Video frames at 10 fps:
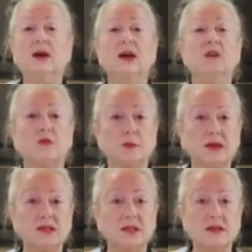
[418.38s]
and for my
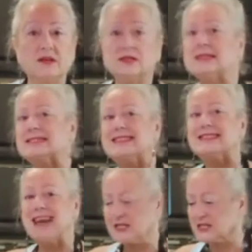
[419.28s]
sinuses.
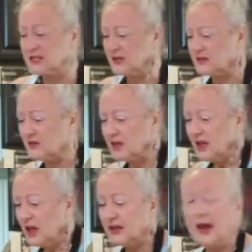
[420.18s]
That's it.
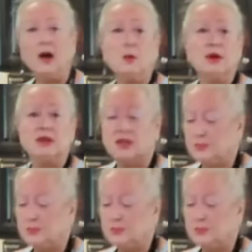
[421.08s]
And I want to keep